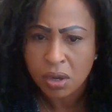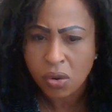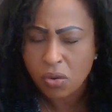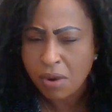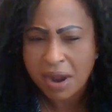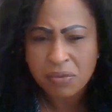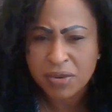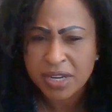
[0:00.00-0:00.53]

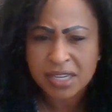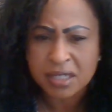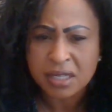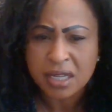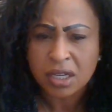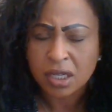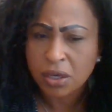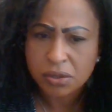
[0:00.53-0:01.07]
Oh, I went and
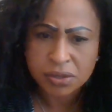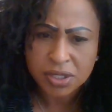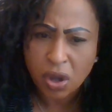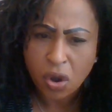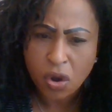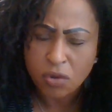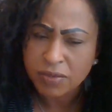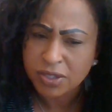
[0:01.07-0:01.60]
closed the
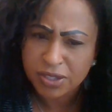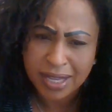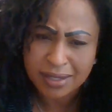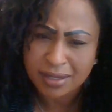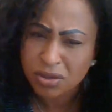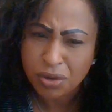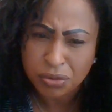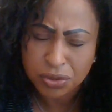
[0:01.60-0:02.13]
homeless.
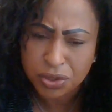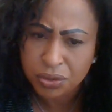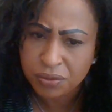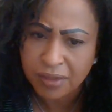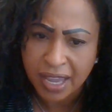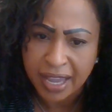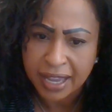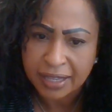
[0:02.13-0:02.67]
That you don't
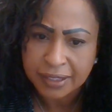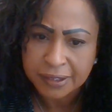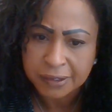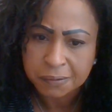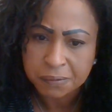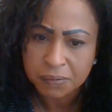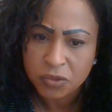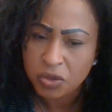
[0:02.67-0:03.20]
do that.
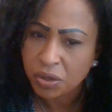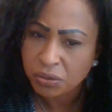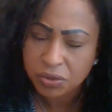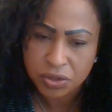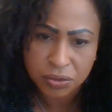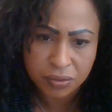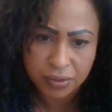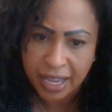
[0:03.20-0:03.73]
You don't
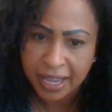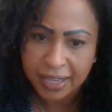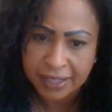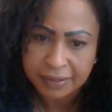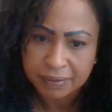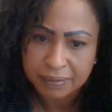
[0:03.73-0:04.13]
do that.